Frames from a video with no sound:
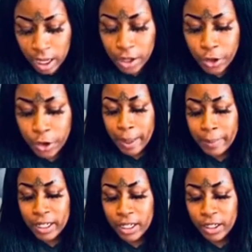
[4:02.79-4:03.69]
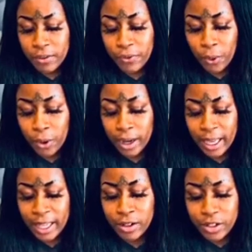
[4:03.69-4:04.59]
You be looking for
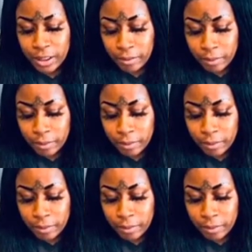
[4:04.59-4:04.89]
energy,